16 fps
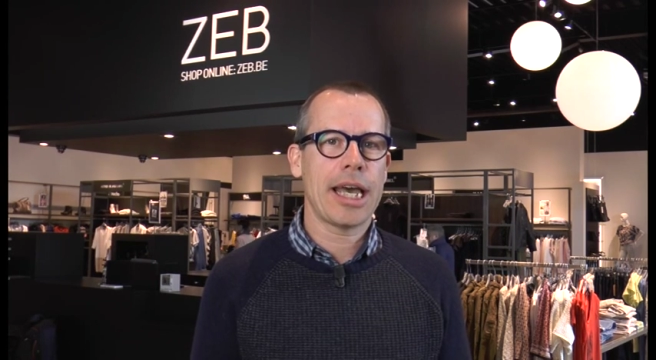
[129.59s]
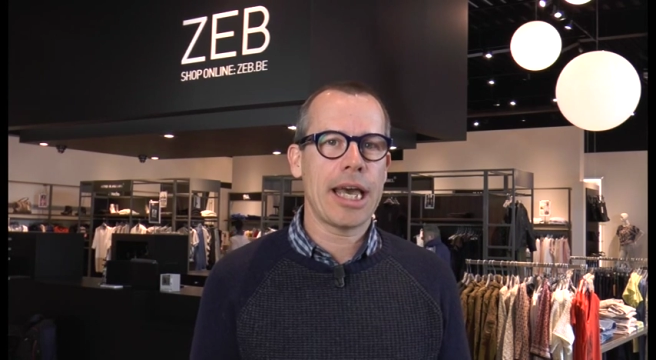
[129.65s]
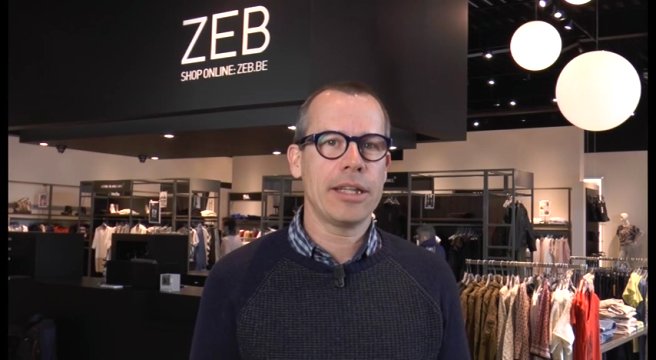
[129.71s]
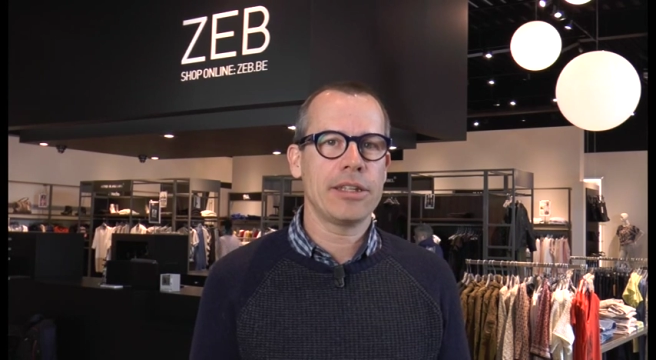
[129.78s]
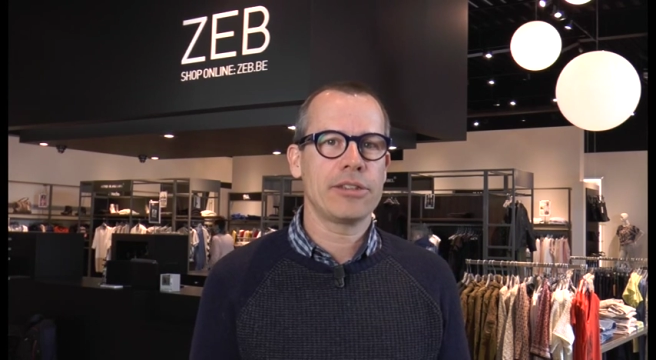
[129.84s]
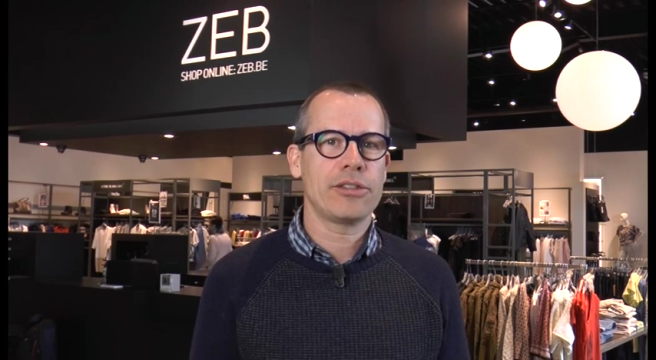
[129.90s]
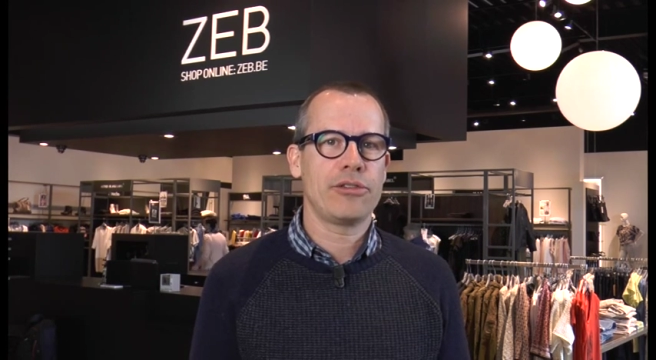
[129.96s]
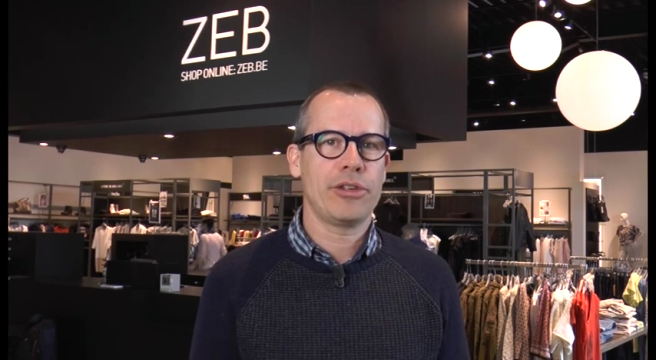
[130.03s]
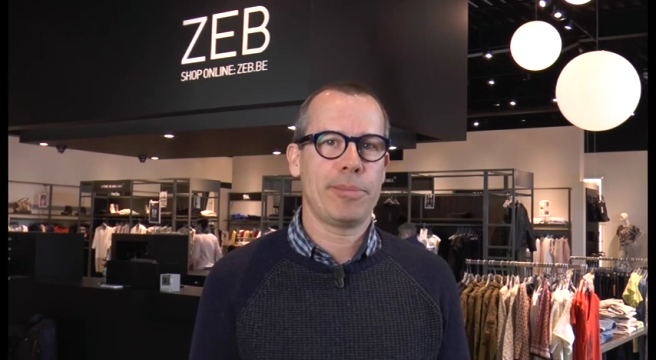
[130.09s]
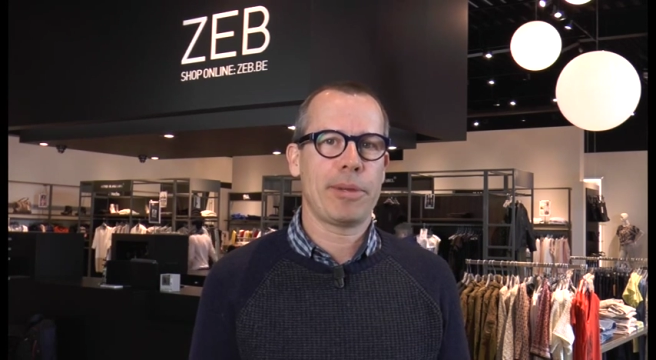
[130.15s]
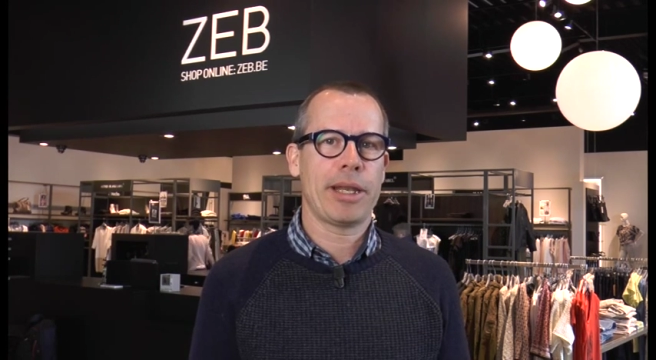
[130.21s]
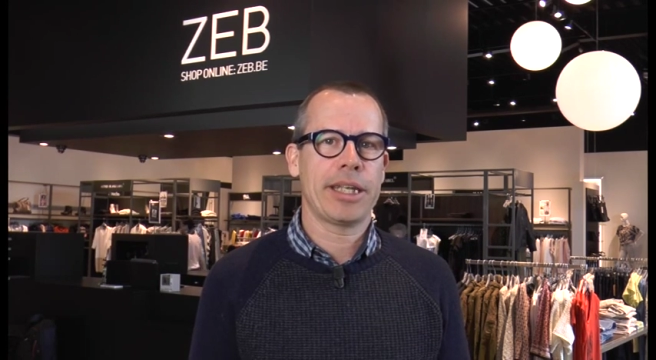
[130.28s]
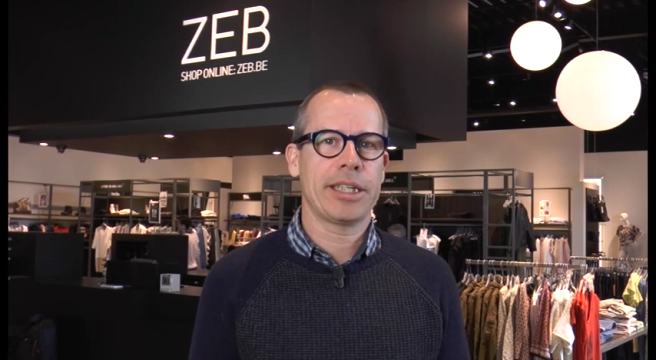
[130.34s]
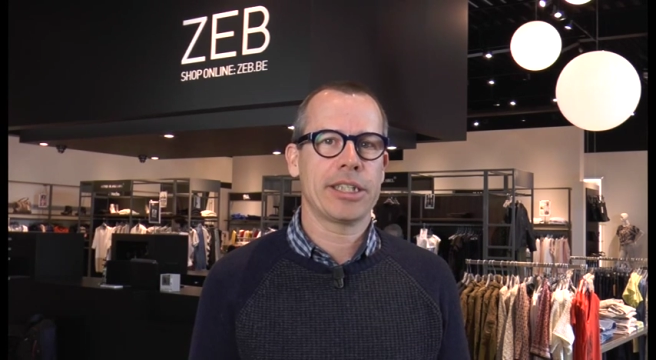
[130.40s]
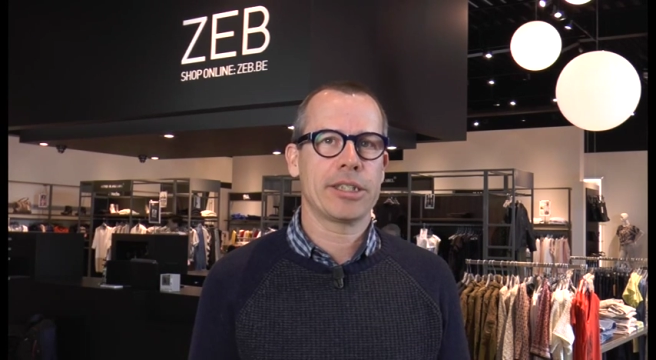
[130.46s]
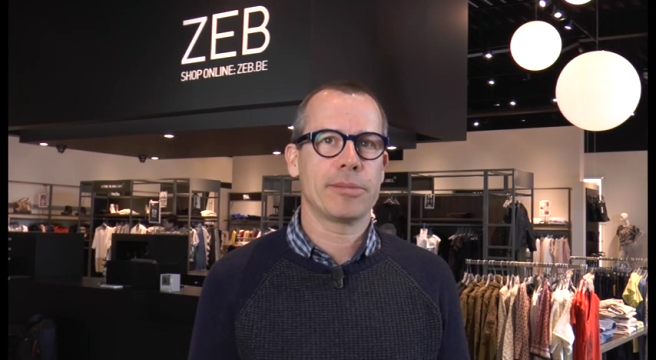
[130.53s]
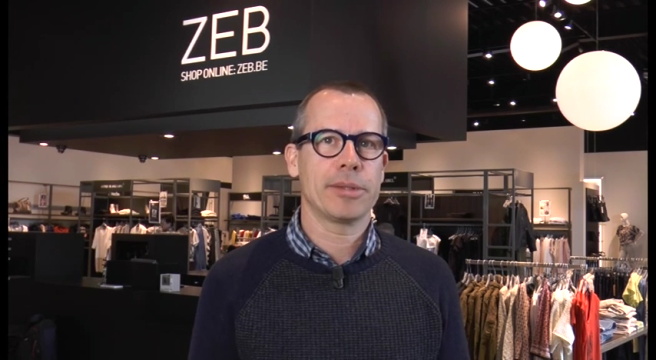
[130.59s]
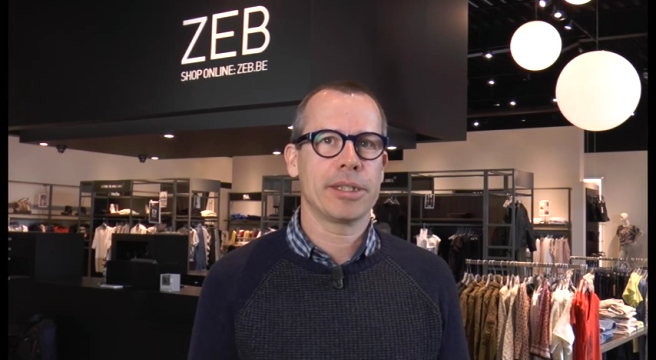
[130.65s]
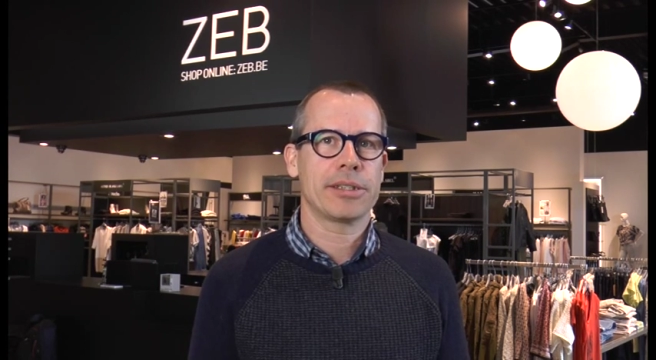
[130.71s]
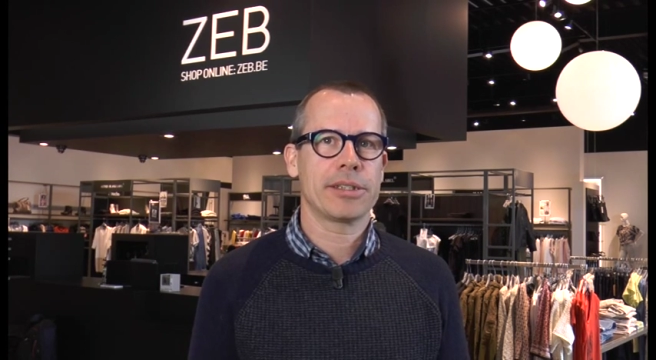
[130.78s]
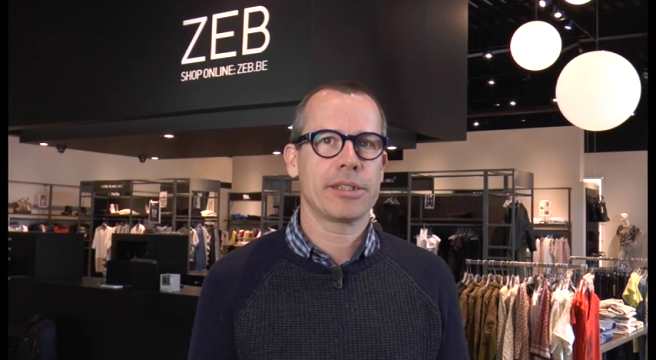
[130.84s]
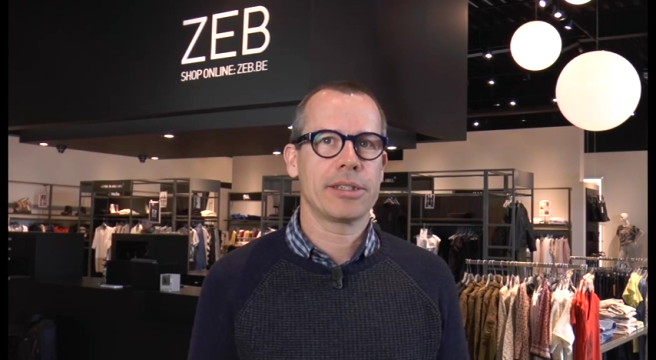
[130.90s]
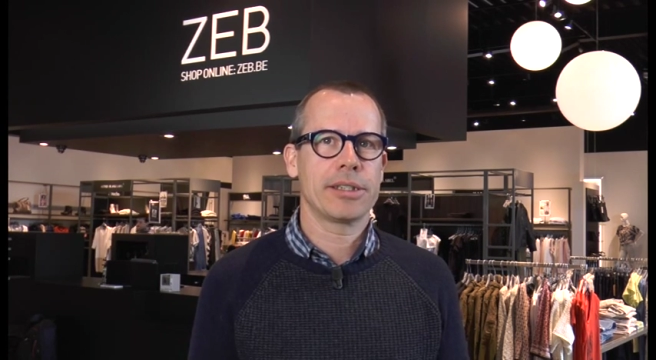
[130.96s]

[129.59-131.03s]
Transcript: and the replenishment.